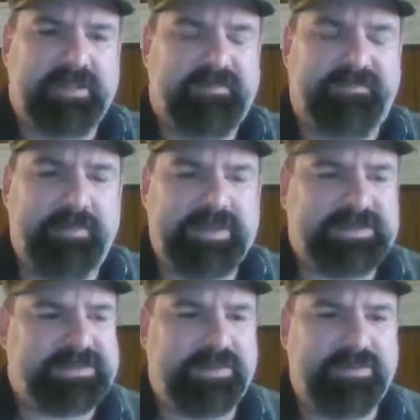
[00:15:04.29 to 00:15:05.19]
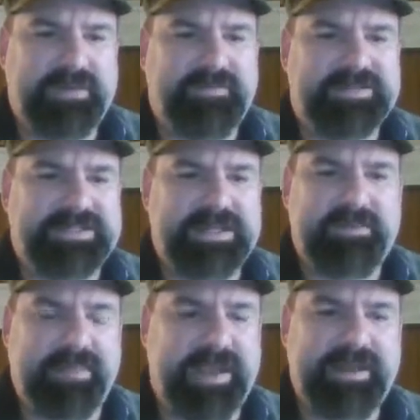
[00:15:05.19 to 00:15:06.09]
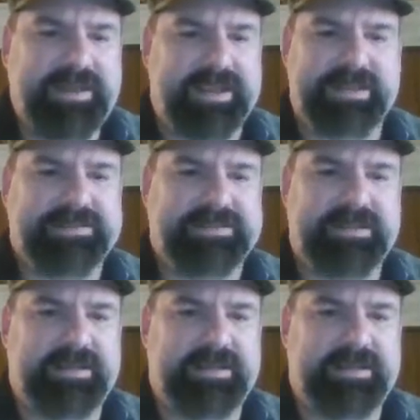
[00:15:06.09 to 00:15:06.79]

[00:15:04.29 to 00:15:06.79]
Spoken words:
Feminists don't even see men as